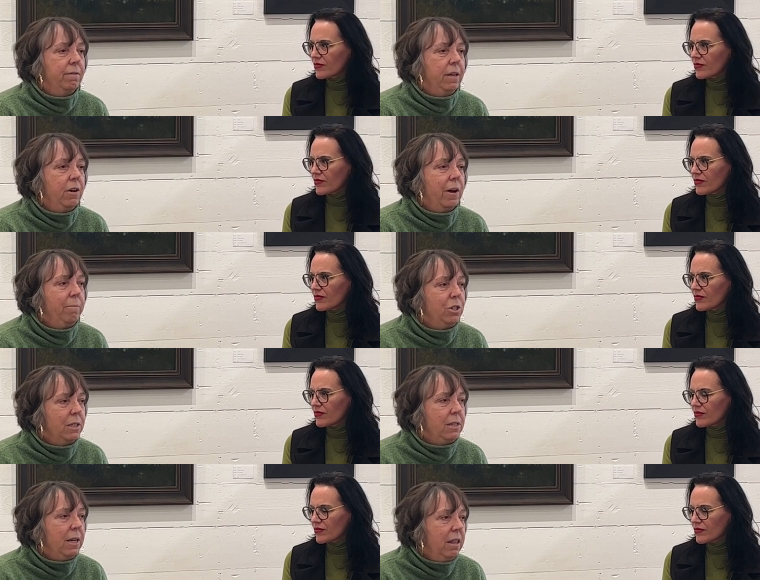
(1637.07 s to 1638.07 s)
Speaker 1: You know, I'm
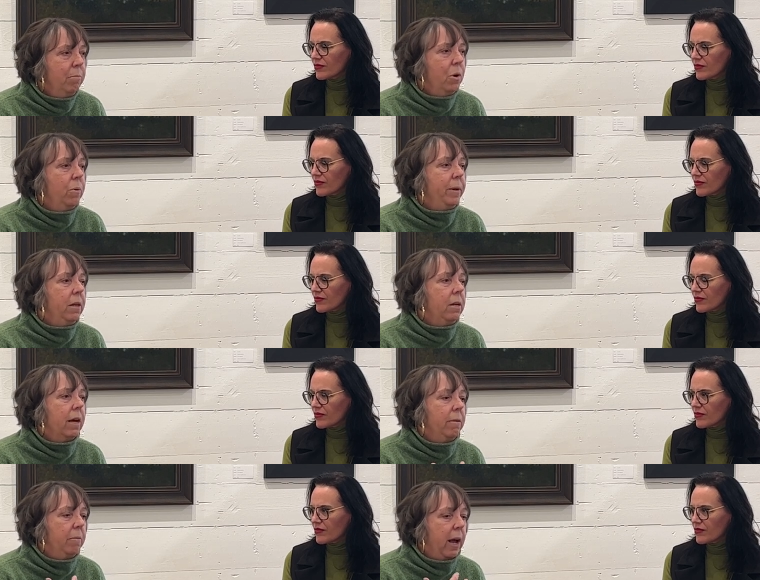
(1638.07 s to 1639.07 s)
just in the moment.
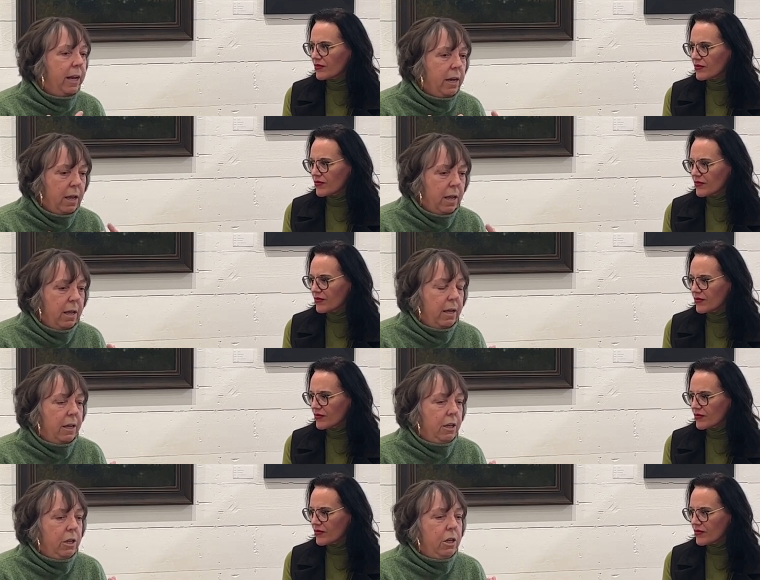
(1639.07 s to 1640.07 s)
I'm, I,
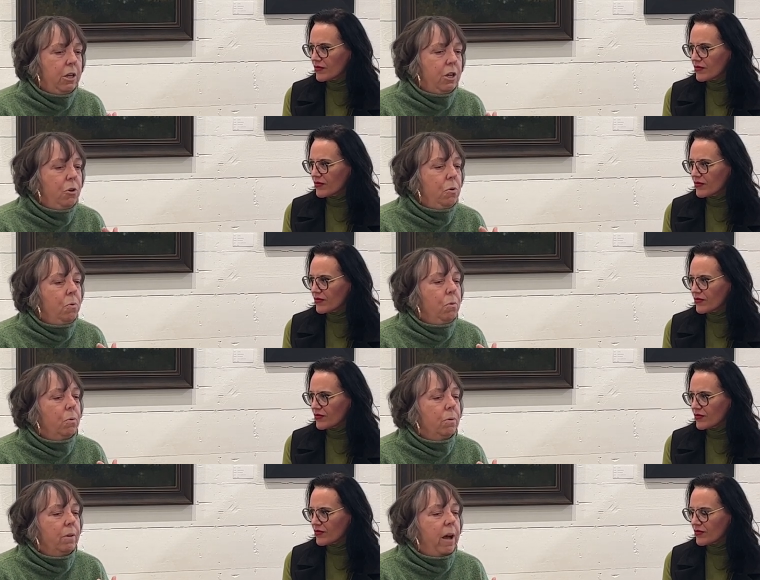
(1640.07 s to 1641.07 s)
you,
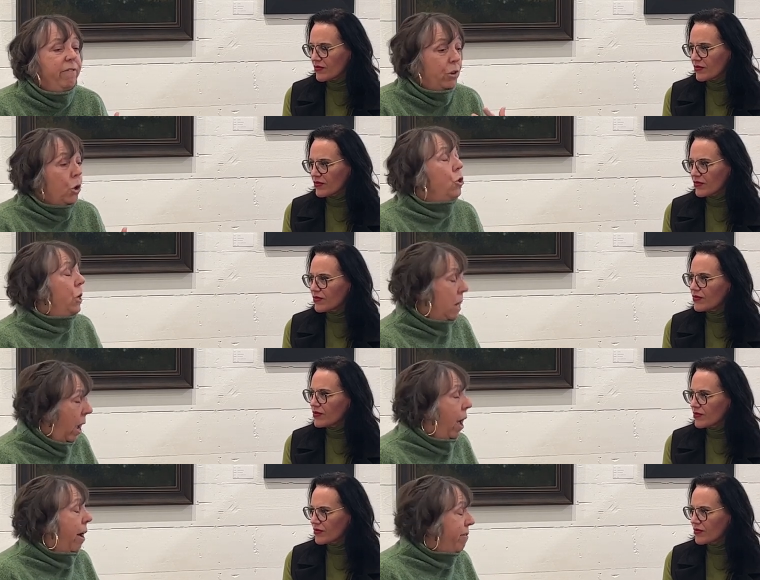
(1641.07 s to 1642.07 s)
I've learned
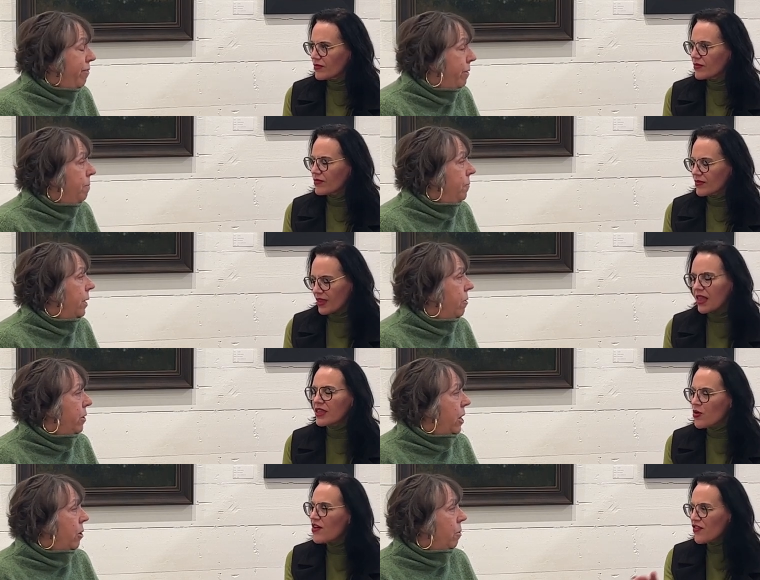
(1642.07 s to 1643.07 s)
enough
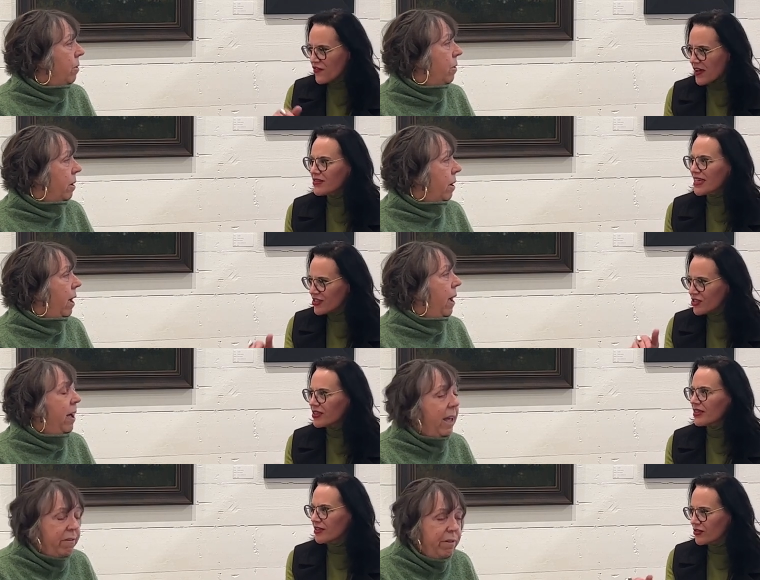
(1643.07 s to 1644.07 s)
Speaker 2: you have a foundation.
Speaker 1: I
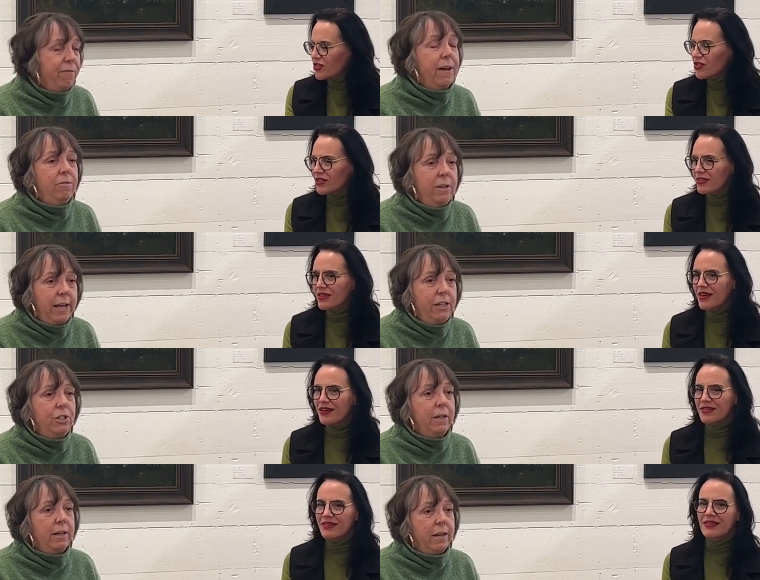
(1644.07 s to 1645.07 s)
have a
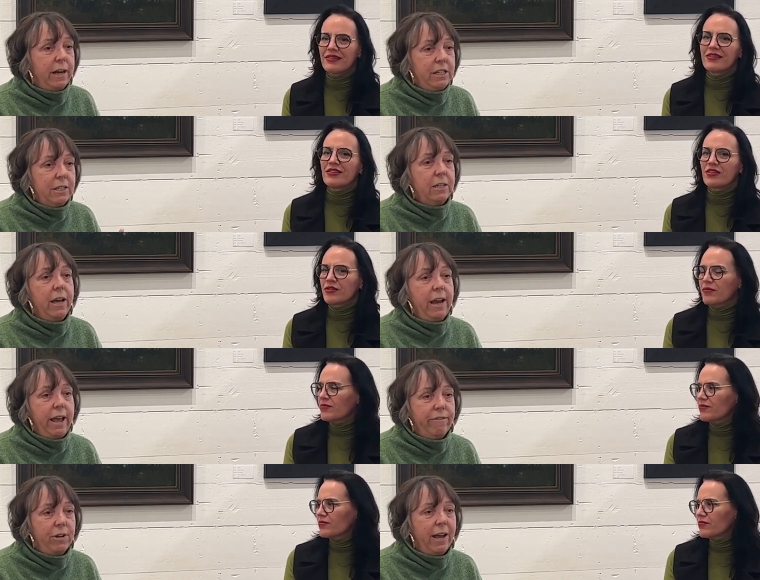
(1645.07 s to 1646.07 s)
foundation, and I just kind of
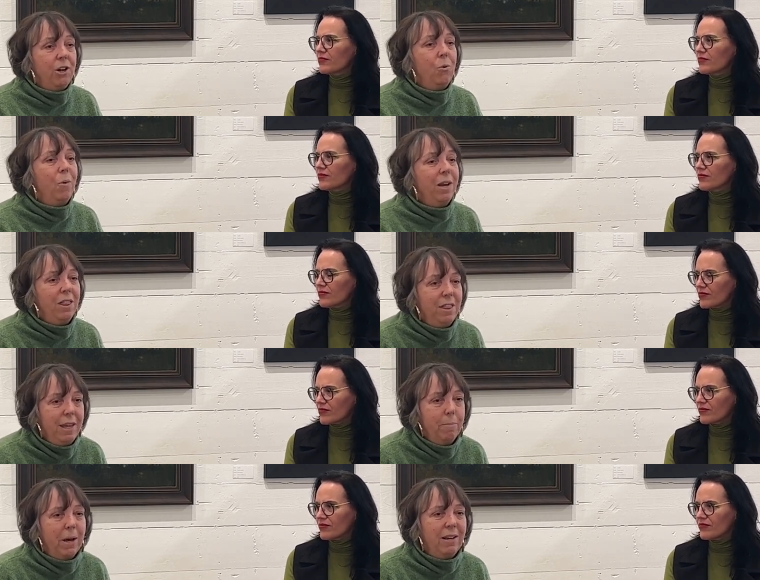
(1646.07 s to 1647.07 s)
have to. I don't want to think
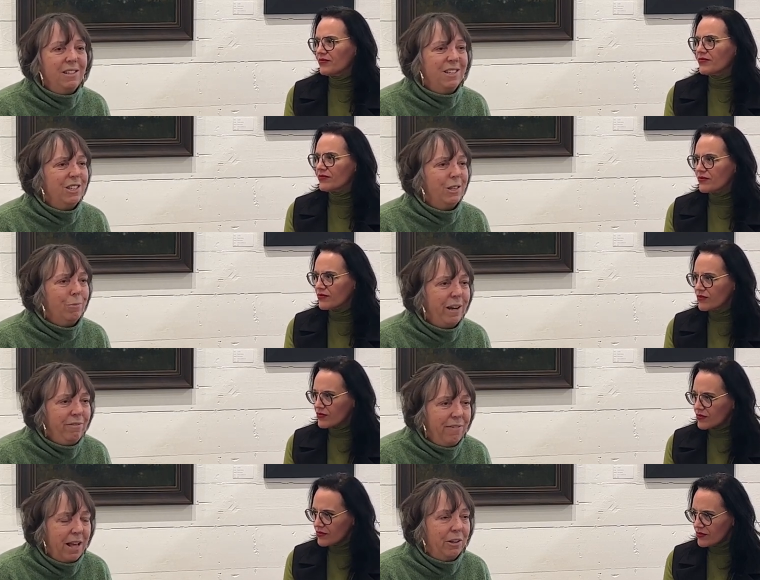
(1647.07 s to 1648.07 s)
about is this the right
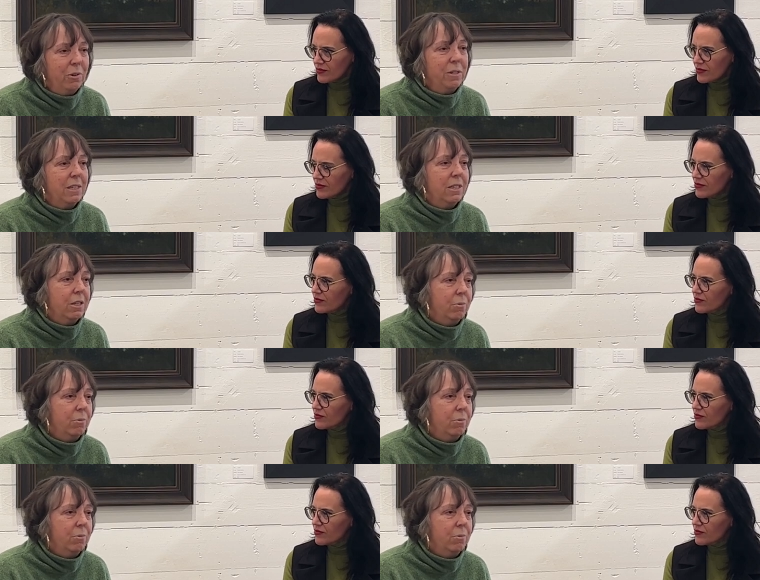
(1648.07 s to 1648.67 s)
value? Is this the